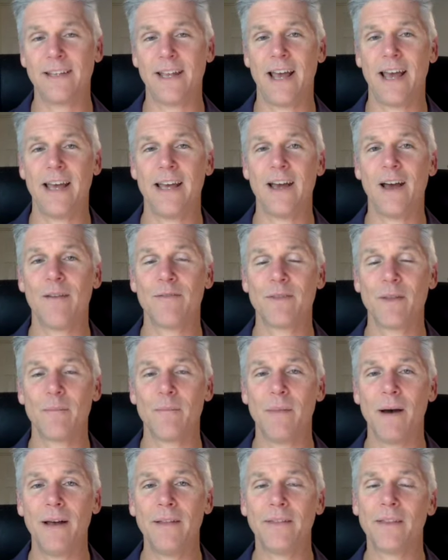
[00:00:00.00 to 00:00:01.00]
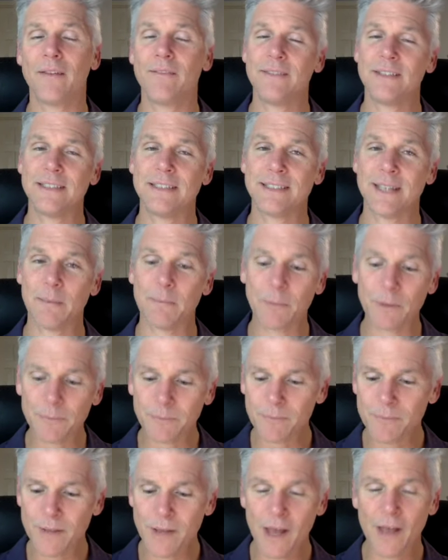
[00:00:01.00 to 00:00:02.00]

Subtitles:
day of the month of December,